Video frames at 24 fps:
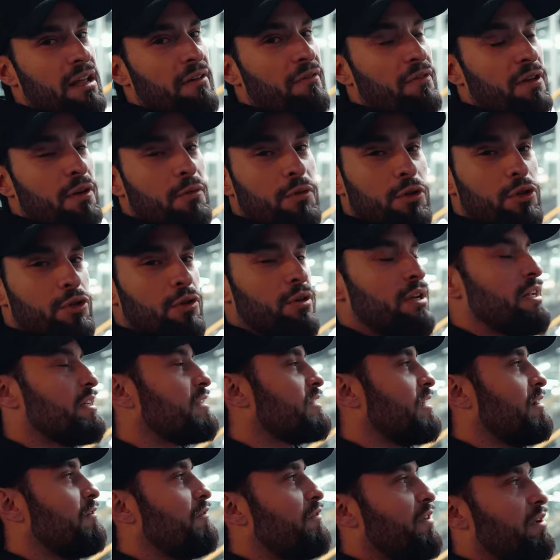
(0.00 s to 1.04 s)
If you were shooting
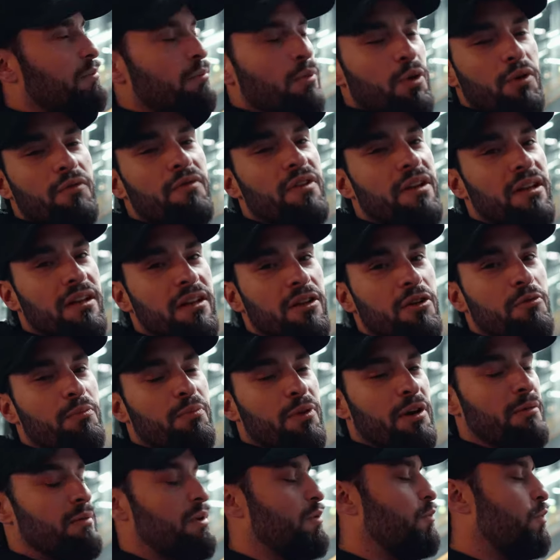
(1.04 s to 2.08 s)
something moving, you
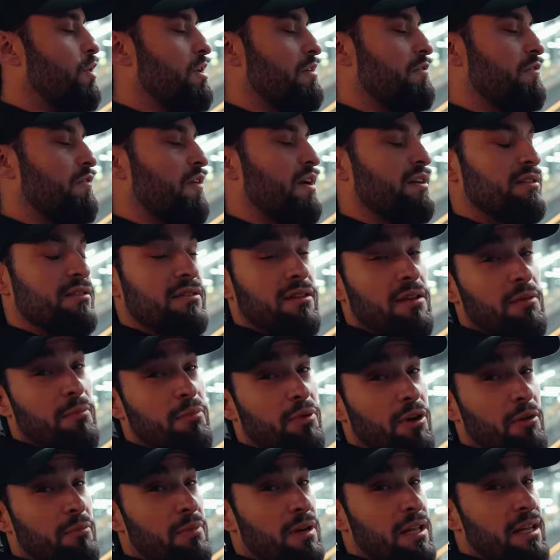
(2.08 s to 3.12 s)
probably want it faster,
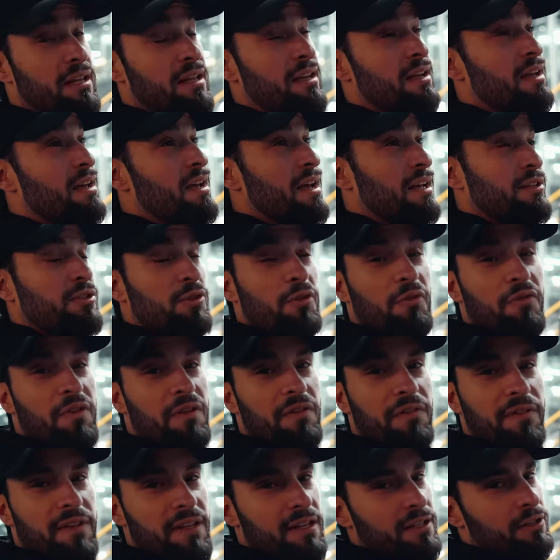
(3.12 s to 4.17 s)
probably
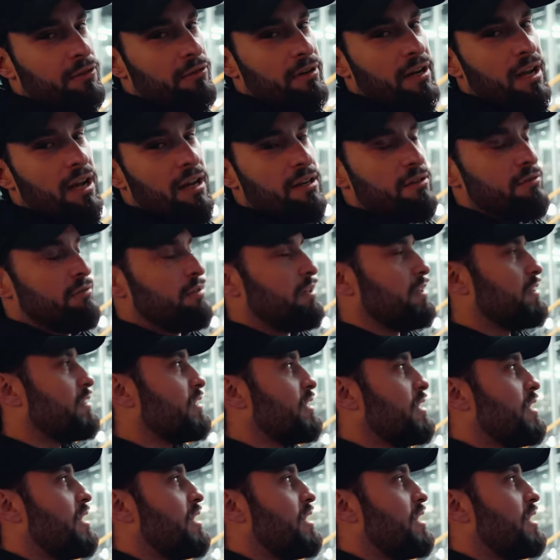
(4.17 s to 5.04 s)
250, 300.